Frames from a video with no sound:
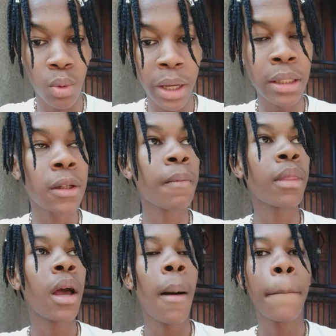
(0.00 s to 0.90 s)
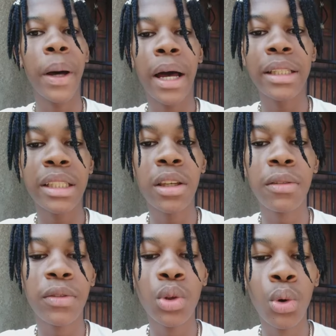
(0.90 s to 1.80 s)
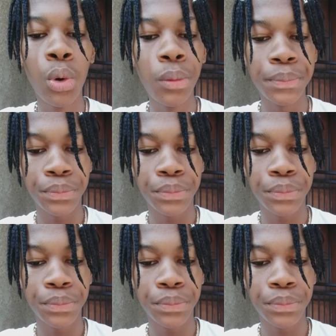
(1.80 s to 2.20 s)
right? But if you